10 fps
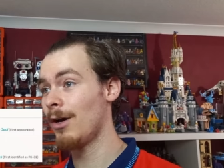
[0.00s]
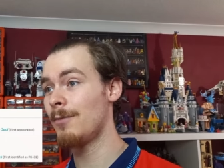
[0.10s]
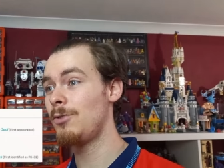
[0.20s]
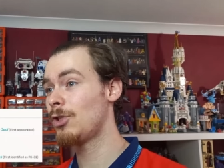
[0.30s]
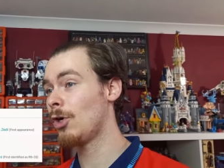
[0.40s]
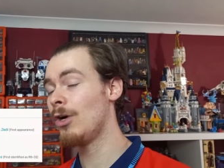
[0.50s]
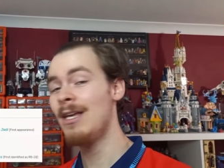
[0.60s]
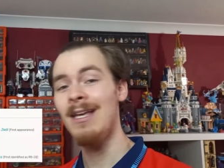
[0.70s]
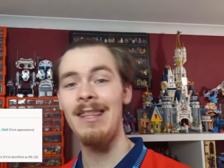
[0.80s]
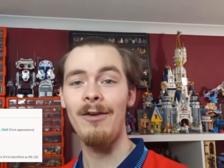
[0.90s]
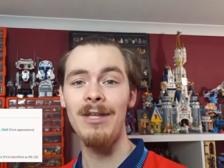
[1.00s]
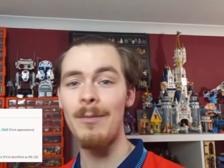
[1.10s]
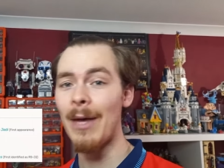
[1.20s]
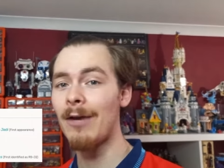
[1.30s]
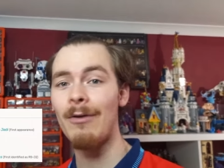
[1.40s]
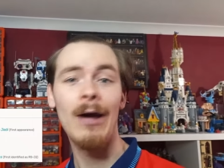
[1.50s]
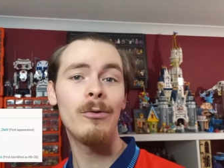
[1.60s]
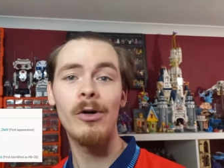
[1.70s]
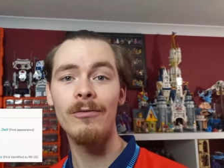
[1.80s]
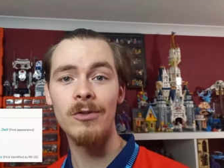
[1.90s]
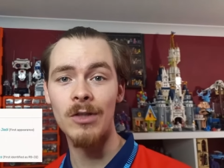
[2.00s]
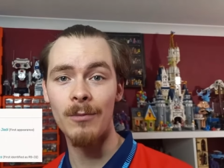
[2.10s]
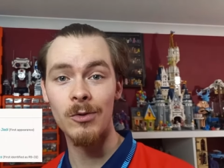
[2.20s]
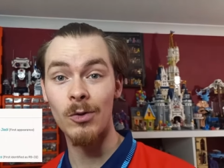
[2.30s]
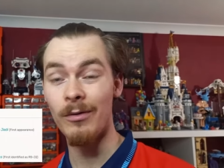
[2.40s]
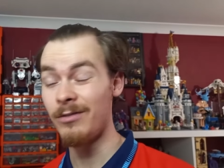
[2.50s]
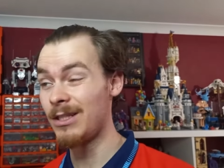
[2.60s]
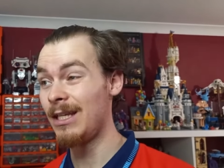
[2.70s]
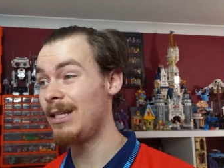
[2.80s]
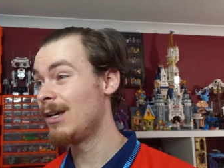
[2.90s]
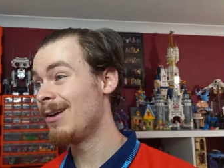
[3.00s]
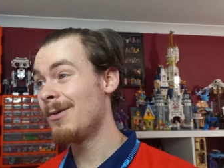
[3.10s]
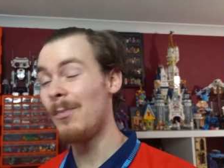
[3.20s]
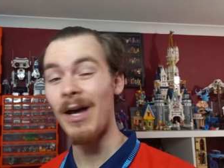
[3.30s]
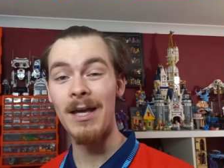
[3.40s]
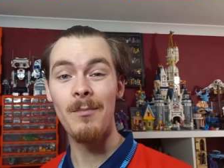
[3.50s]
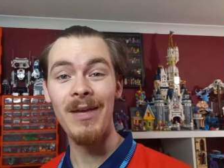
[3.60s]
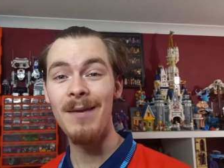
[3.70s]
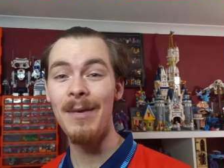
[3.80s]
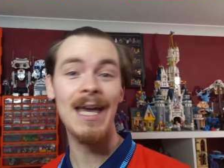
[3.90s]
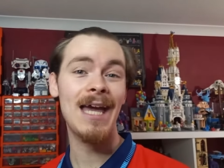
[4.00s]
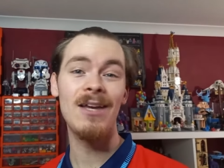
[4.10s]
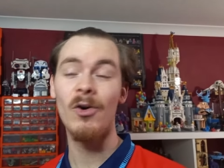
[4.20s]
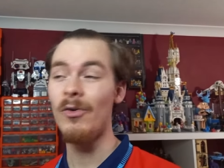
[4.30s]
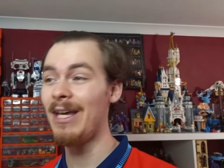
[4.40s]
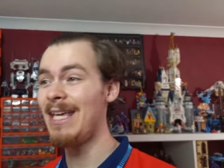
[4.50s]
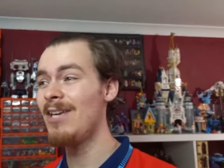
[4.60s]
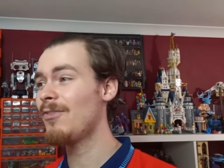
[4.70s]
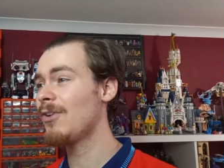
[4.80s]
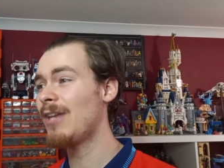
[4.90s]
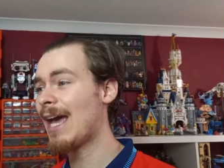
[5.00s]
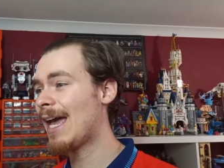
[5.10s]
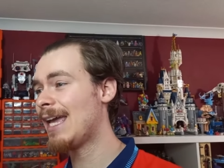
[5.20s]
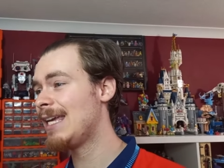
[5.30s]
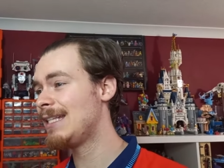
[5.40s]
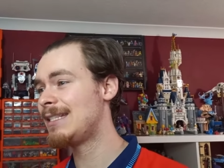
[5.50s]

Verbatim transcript: I'm sure they're in the background of some sort of scene but a BB-8 or even a